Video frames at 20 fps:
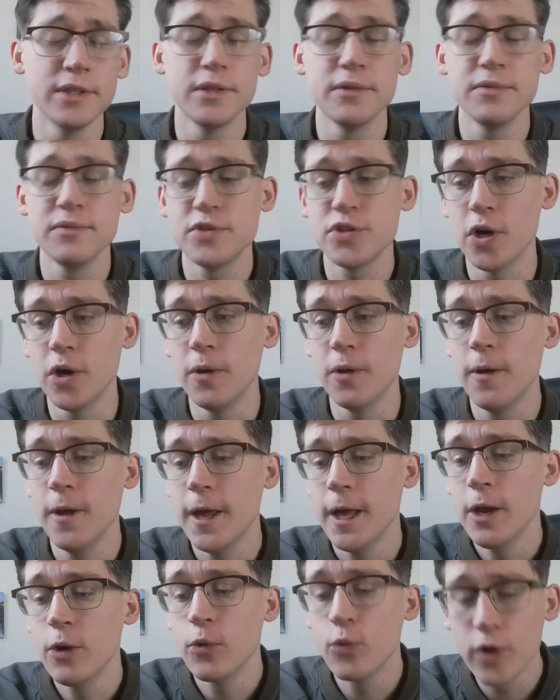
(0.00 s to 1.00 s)
So
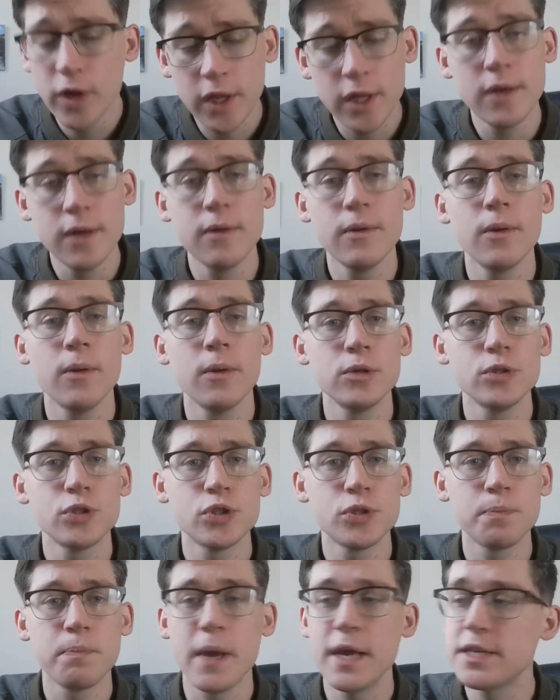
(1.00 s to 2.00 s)
really
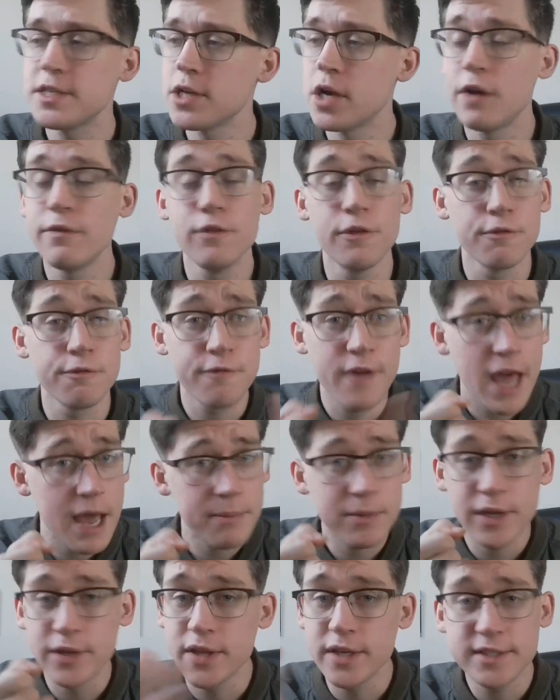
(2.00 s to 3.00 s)
base it off your
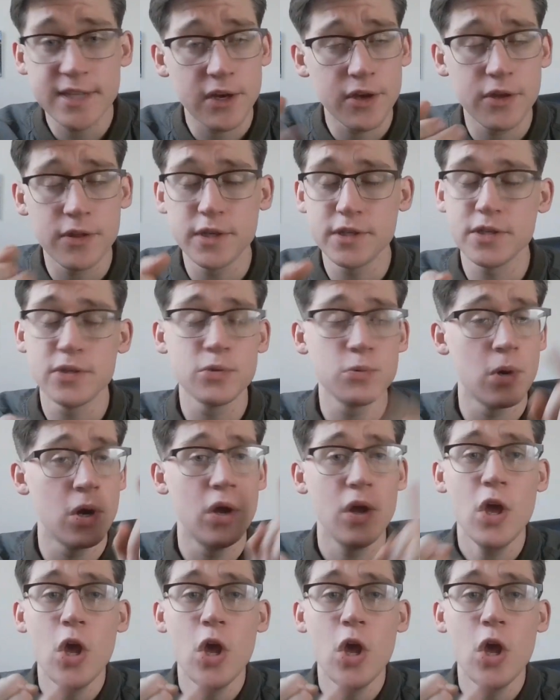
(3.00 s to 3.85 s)
family, and they tell you this as well,